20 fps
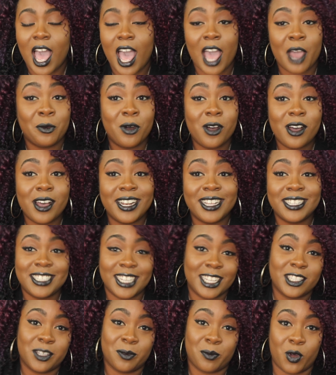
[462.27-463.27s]
I want a
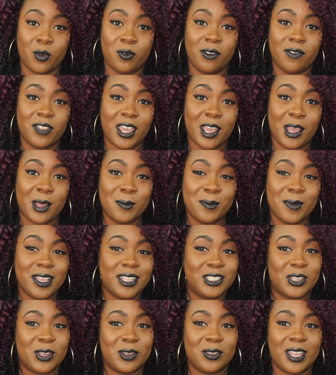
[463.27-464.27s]
ticket to both of them
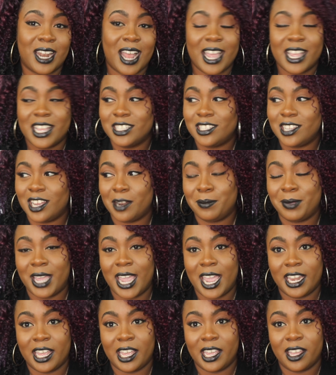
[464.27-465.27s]
so that I can start
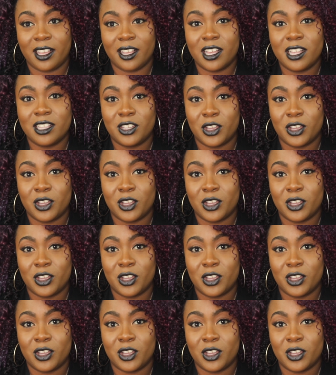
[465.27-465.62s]
planning